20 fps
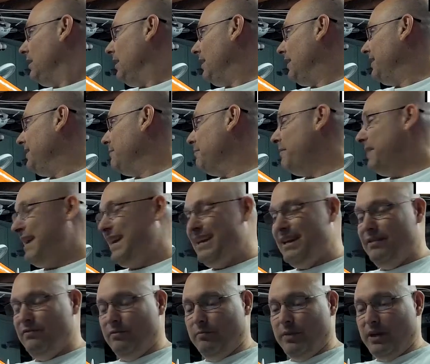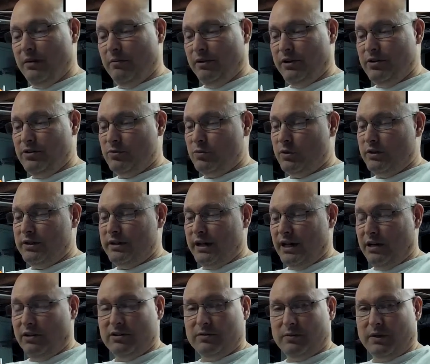Uh, you may even be able to use wooden
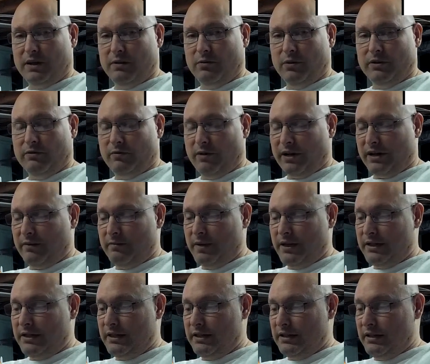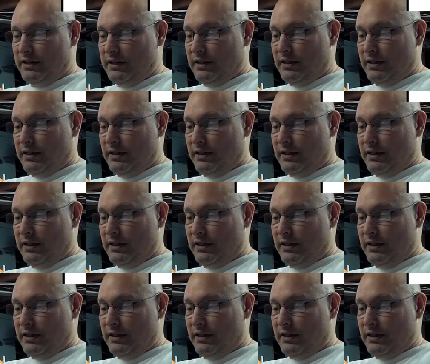dowels, but I wouldn't recommend it.